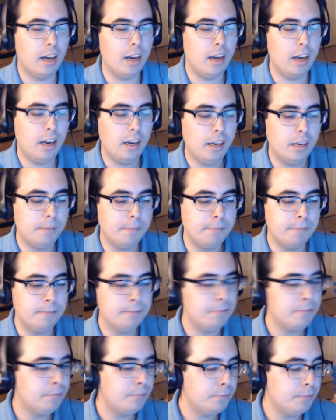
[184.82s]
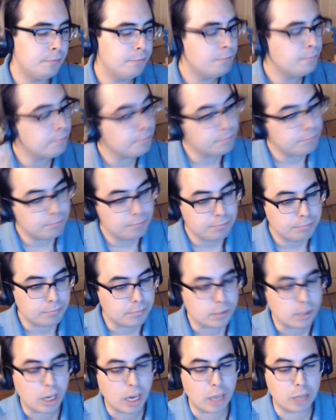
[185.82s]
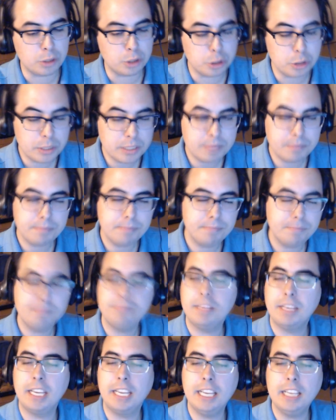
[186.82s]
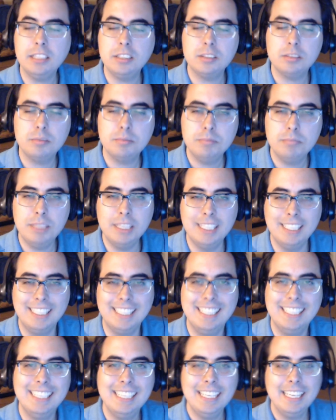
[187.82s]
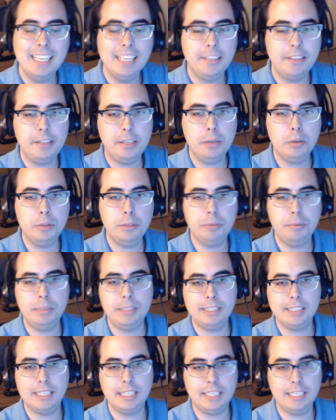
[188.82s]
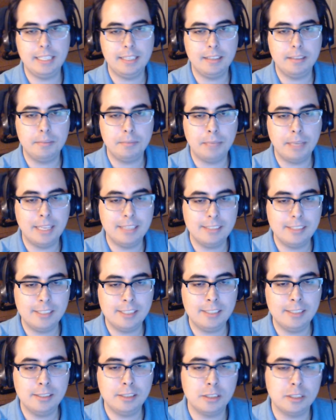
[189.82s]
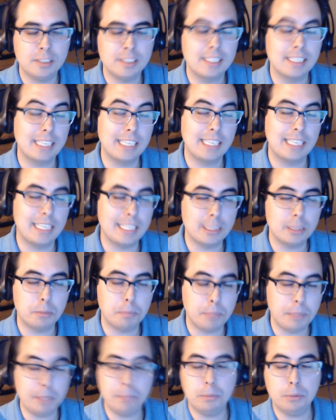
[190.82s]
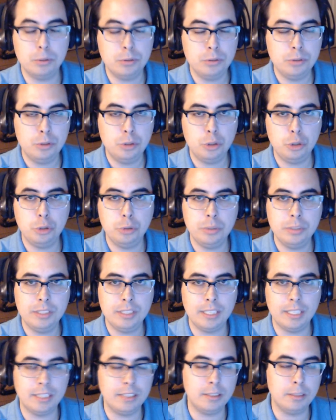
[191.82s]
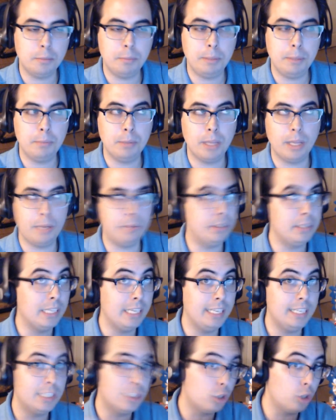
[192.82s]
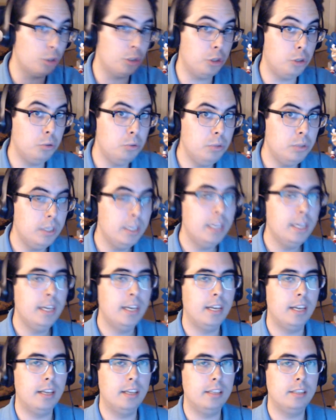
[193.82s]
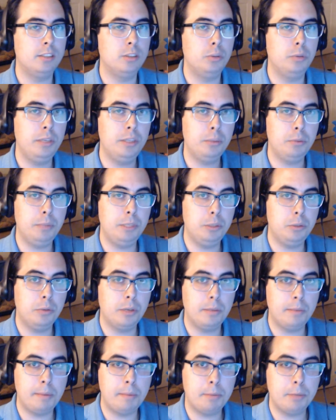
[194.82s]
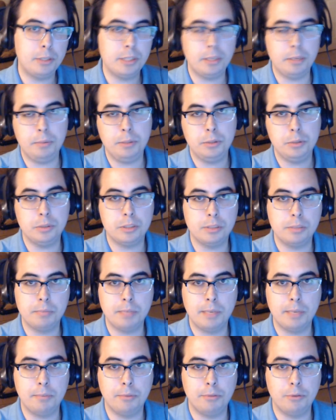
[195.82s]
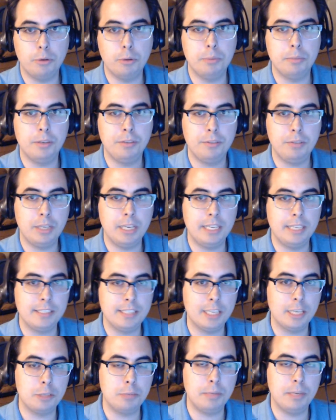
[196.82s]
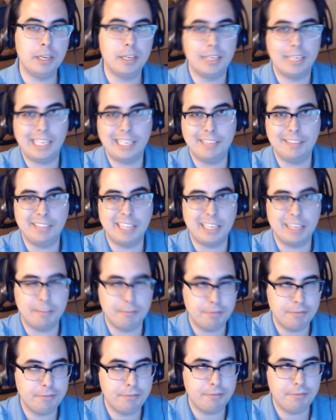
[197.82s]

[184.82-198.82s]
Um, I'll do it, I guess. The only reason I, I'm hesitant is because I gotta get the people to do it, and the people I would like is all you. Uh, so either we do it on my birthday, we do it sometime before, but if you guys catch me on, I get like